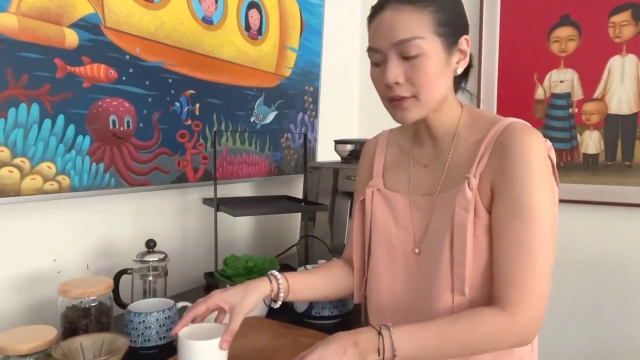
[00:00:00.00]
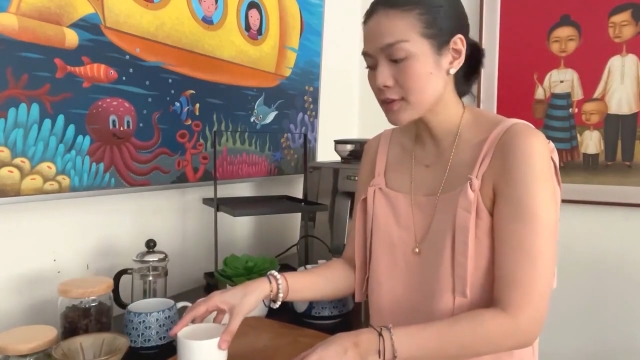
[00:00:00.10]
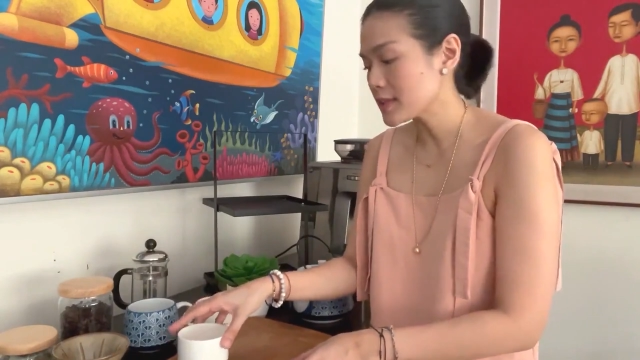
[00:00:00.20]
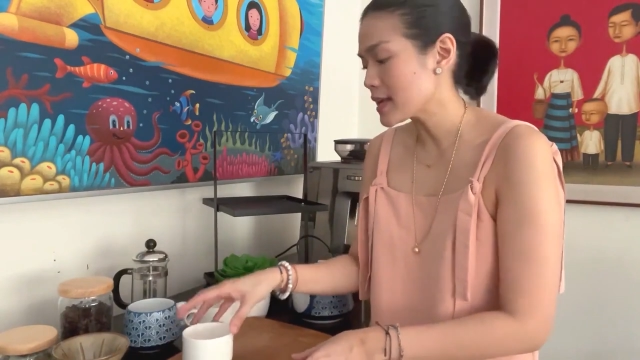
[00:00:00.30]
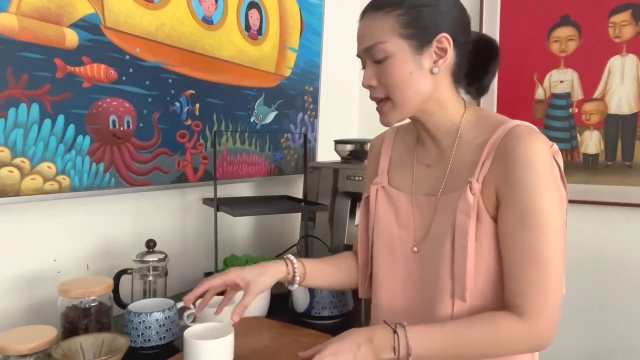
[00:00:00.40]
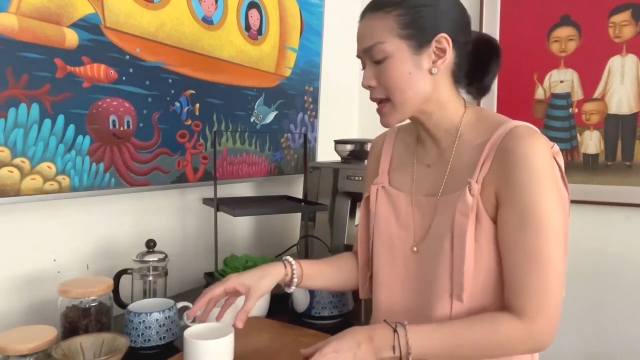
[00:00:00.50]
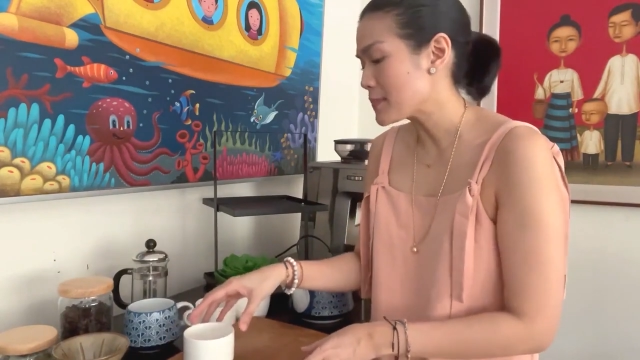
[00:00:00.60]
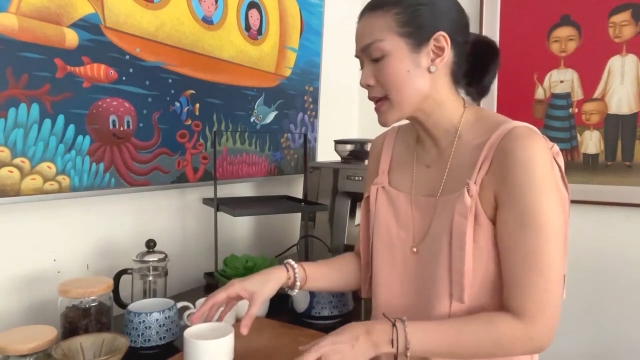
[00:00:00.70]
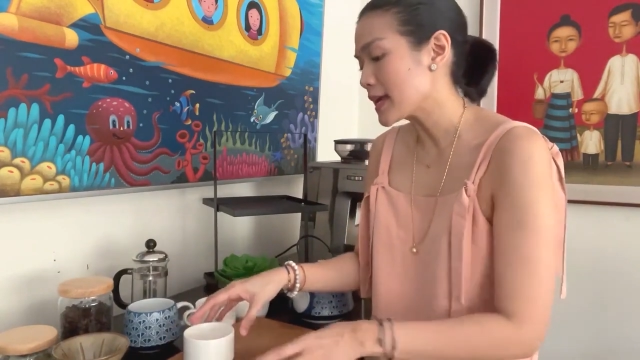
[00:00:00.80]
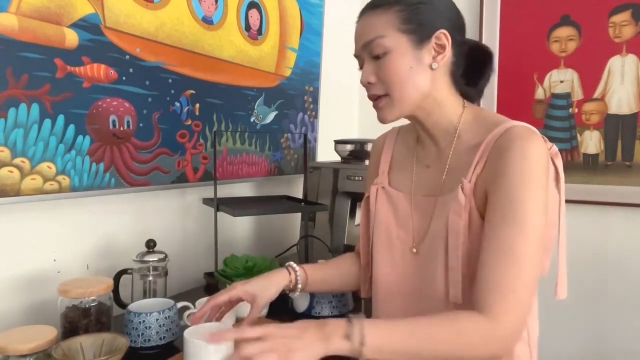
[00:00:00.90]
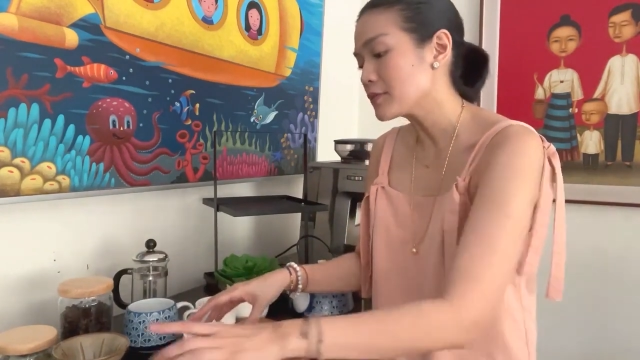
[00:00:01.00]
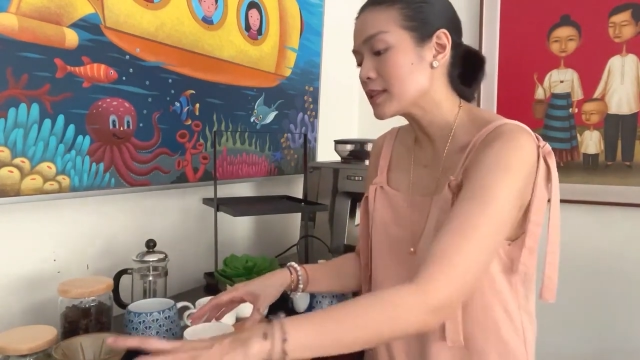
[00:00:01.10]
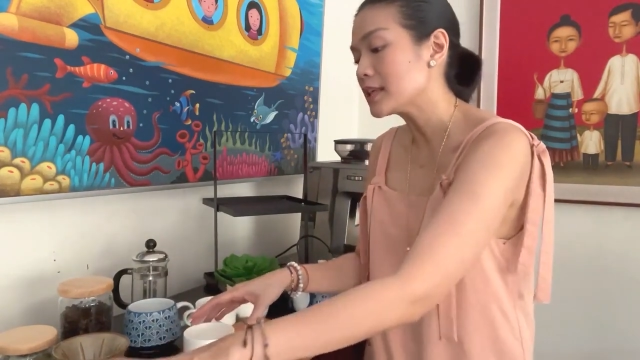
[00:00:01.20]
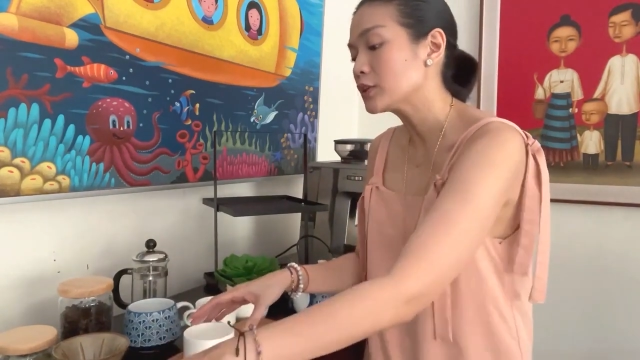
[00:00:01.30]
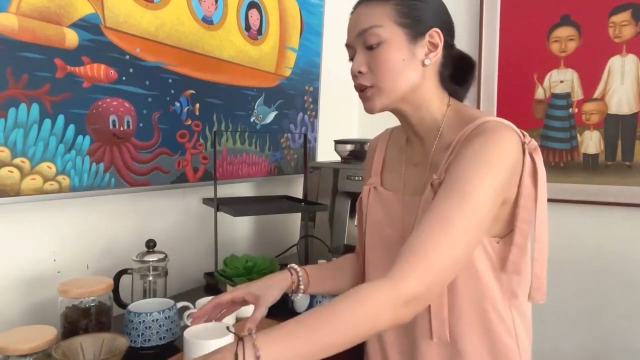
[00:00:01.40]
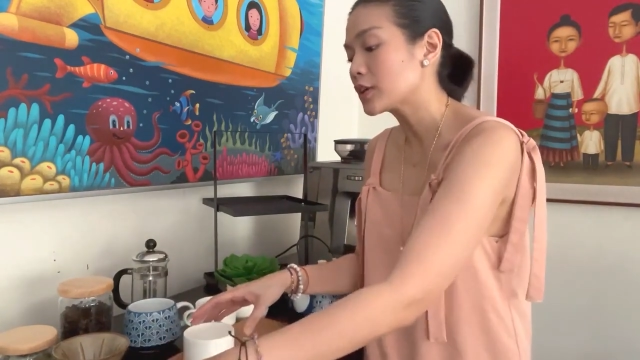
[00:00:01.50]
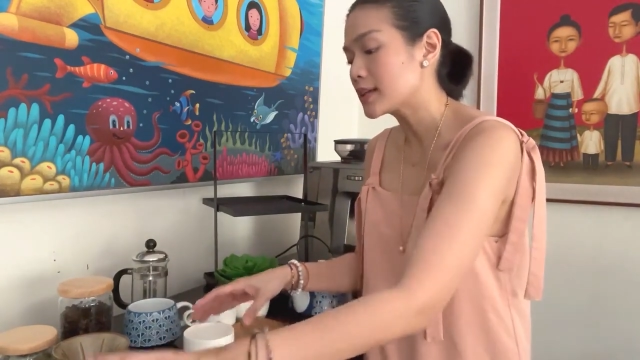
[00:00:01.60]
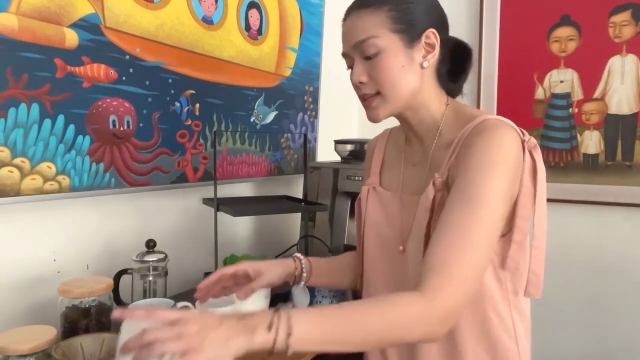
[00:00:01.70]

everything and make everything look